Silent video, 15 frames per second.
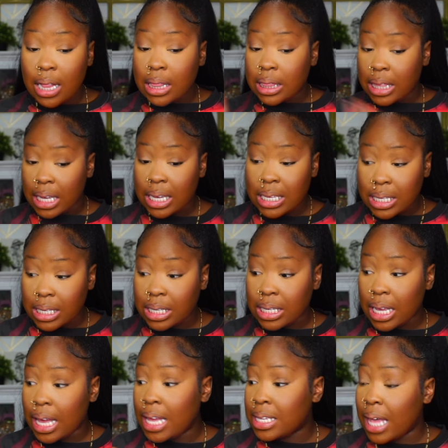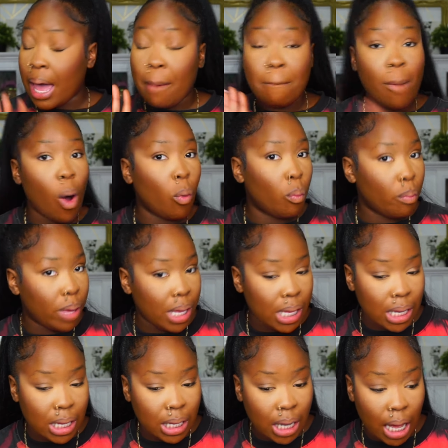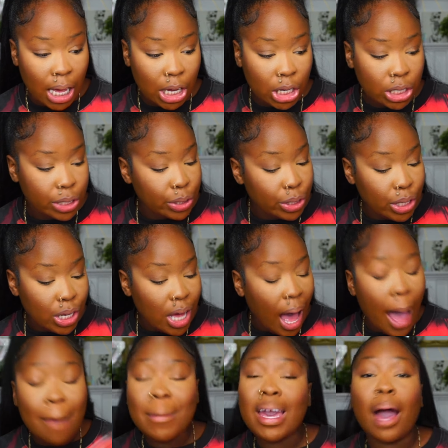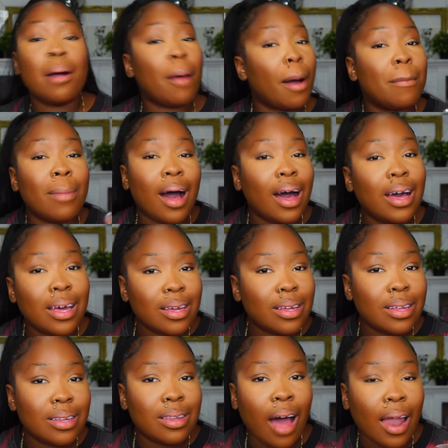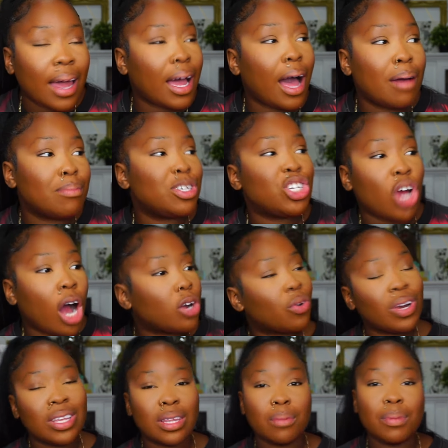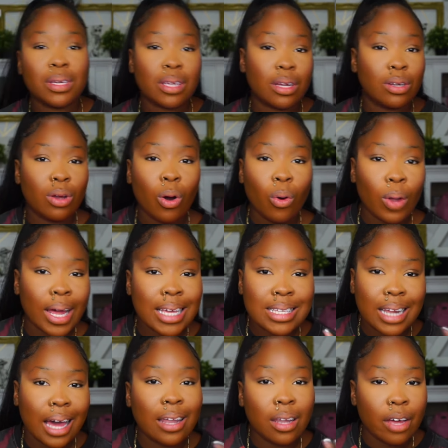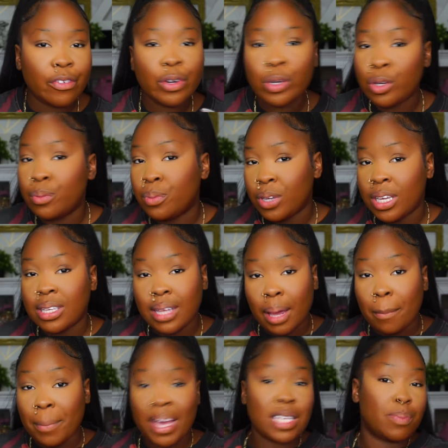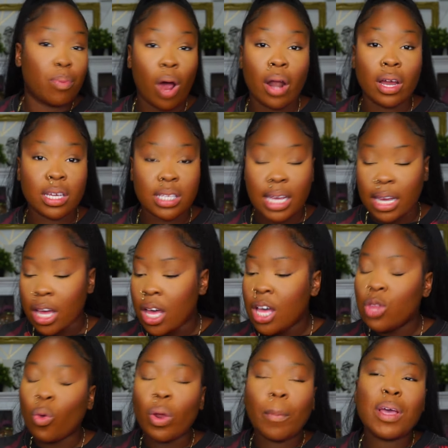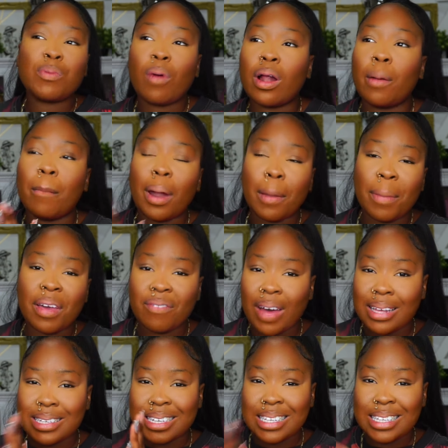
this is a moment like i mean I, i'm not not like I'm shocked or anything because I know, like I said, I love Huda Beauty's like base products. Like the only base product I'm not a big fan is the